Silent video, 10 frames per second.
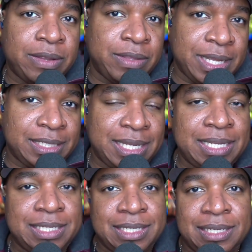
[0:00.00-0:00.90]
or the
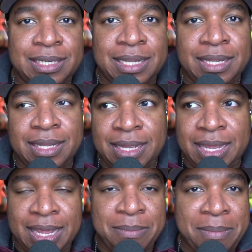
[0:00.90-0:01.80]
attention
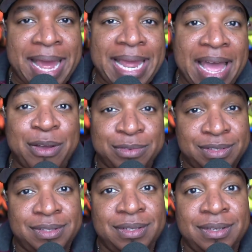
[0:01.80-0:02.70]
in my house,